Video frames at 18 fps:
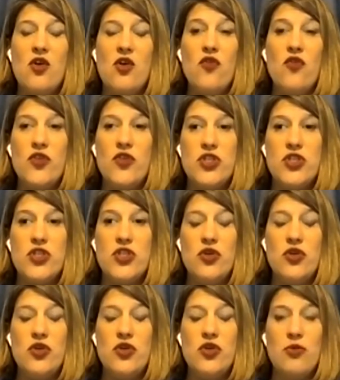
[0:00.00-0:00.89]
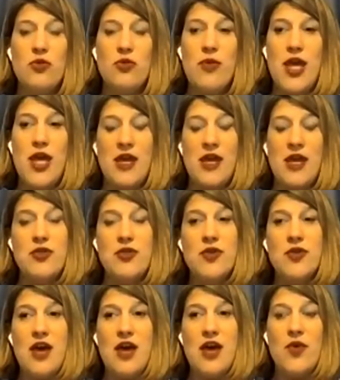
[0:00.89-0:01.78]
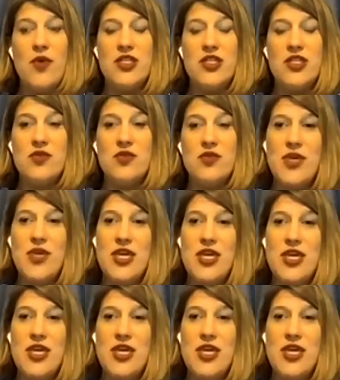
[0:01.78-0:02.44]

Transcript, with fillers: over Zoom. And I'm doing that once a week.